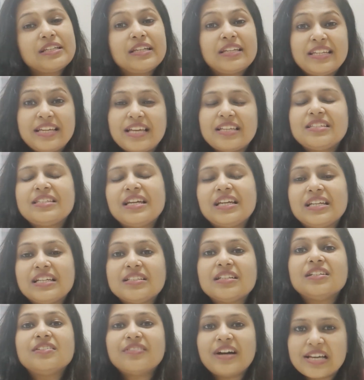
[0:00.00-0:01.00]
yes, it
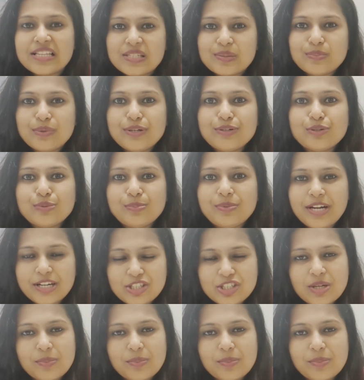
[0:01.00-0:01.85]
is advisable to brush